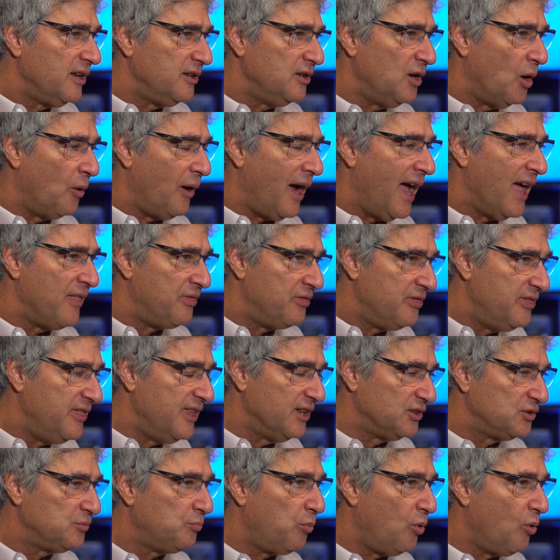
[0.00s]
you know, at
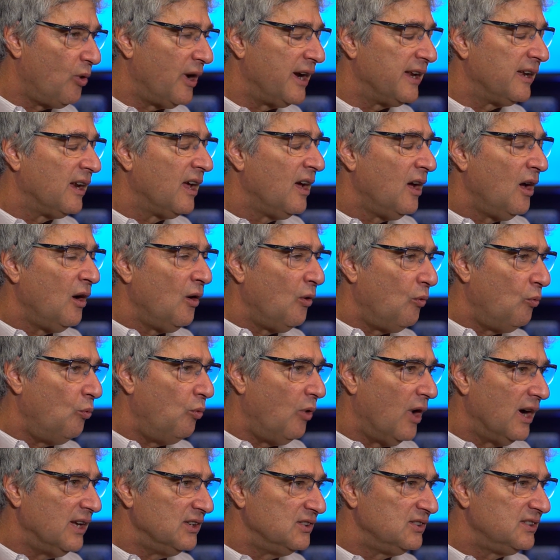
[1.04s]
this point
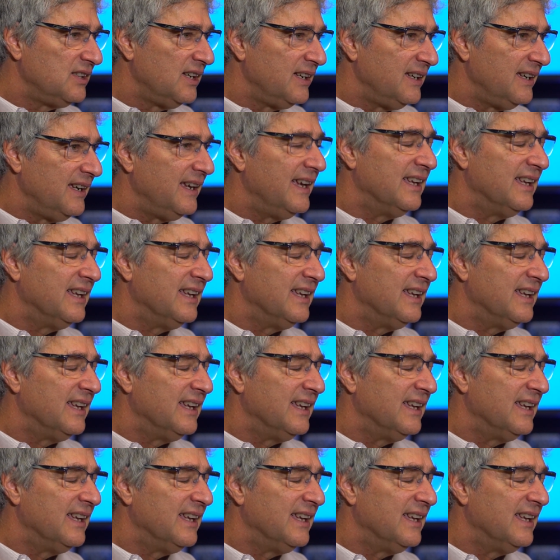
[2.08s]
was